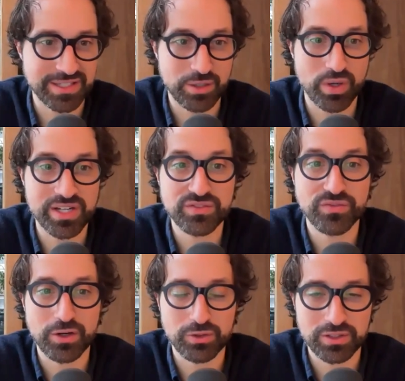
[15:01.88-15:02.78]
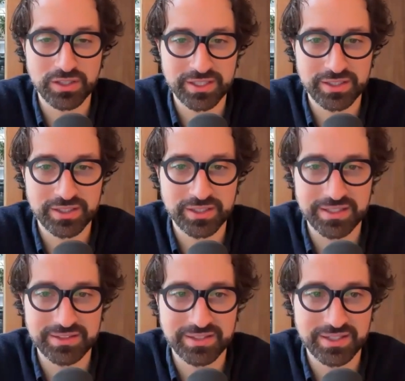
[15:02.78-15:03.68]
is like what does fair look like
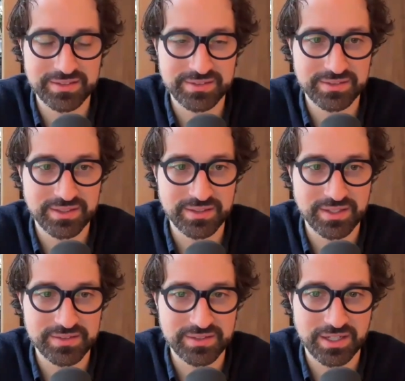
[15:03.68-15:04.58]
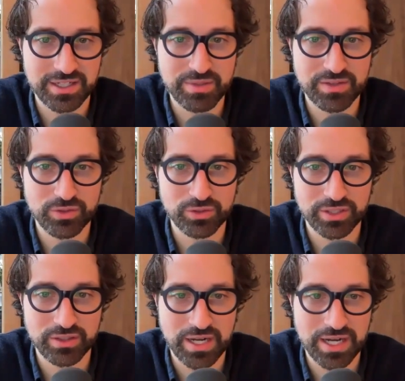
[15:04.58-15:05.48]
in today's economy if you're
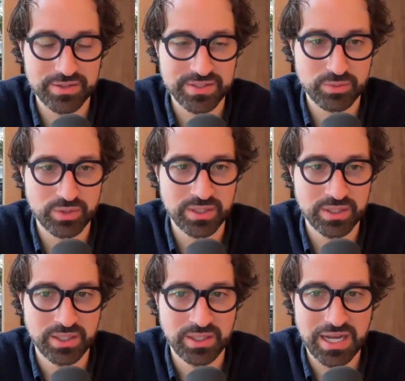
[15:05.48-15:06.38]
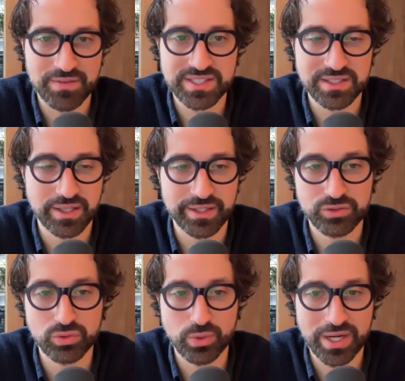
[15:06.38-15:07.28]
looking to hire someone? I've seen
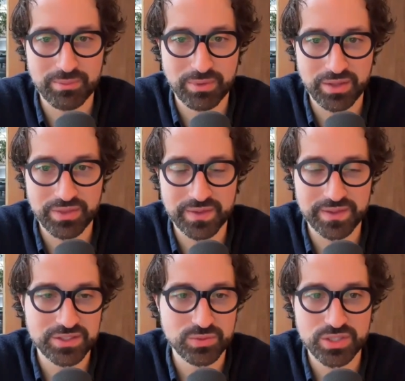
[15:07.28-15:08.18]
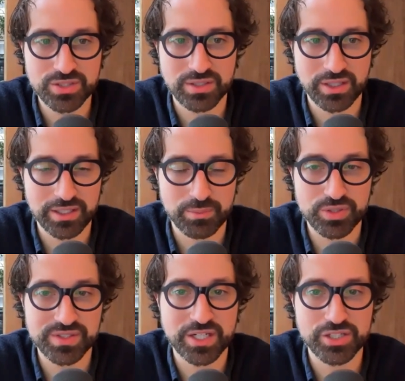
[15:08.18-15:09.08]
like 2 grand a month and then they switch to like a
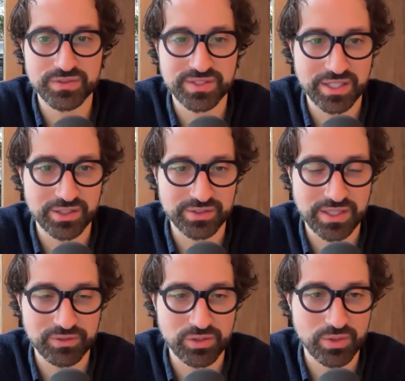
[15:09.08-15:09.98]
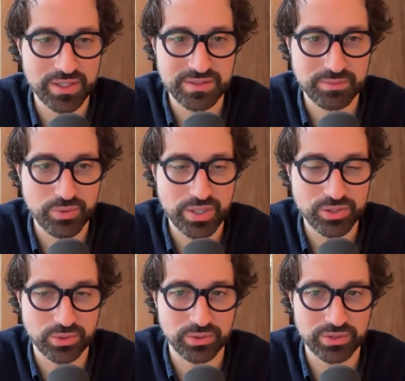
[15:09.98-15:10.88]
percentage of sales after you hit some
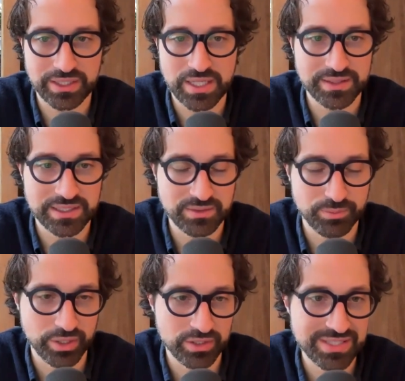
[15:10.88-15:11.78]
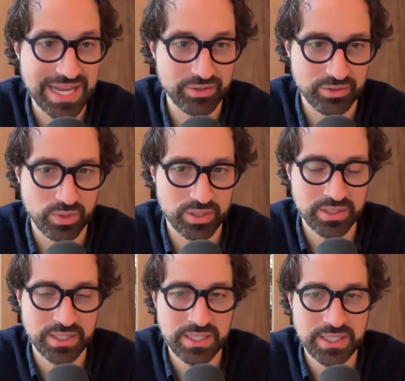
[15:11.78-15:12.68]
threshold. Like I think that's a pretty standard
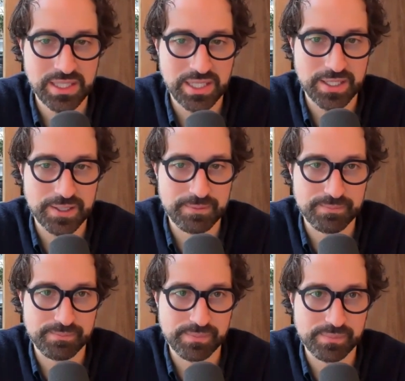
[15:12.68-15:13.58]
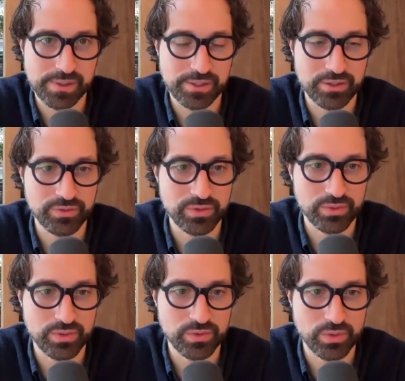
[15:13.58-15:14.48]
one. I don't know if
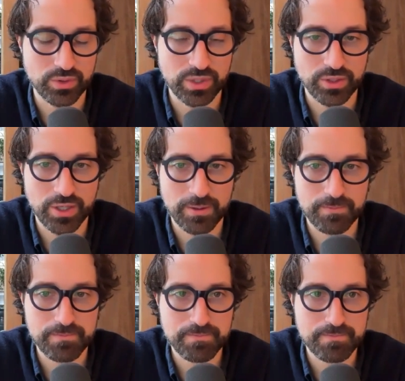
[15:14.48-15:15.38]
you agree or not.